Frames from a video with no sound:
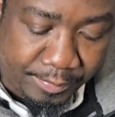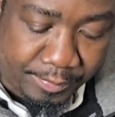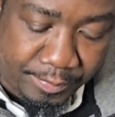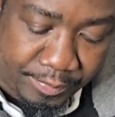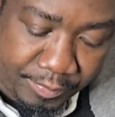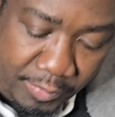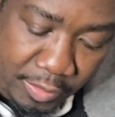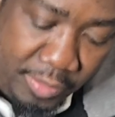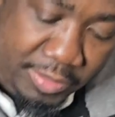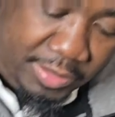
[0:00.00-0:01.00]
Oh,
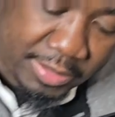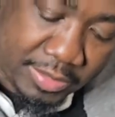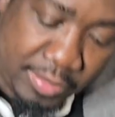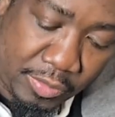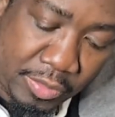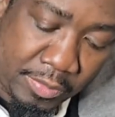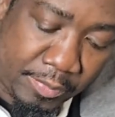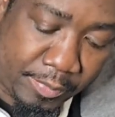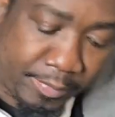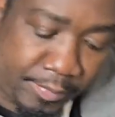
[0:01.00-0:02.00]
crunchy, sound
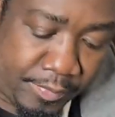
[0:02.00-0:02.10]
good.